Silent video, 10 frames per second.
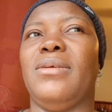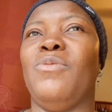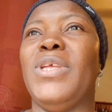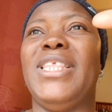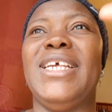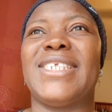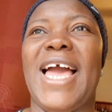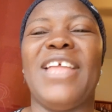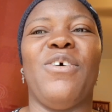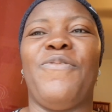with this
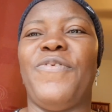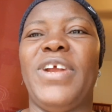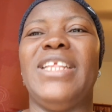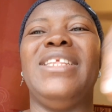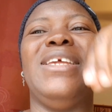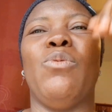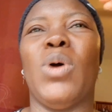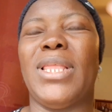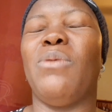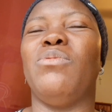kind of rain, the
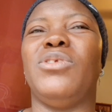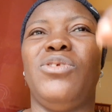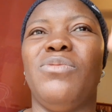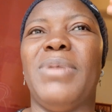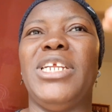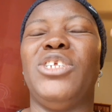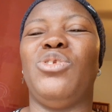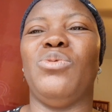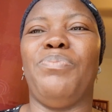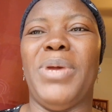water will still
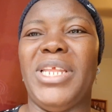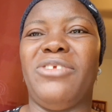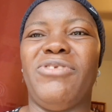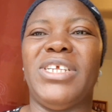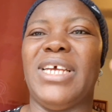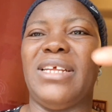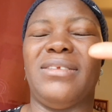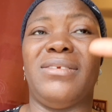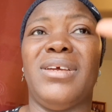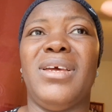manage to penetrate
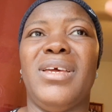and,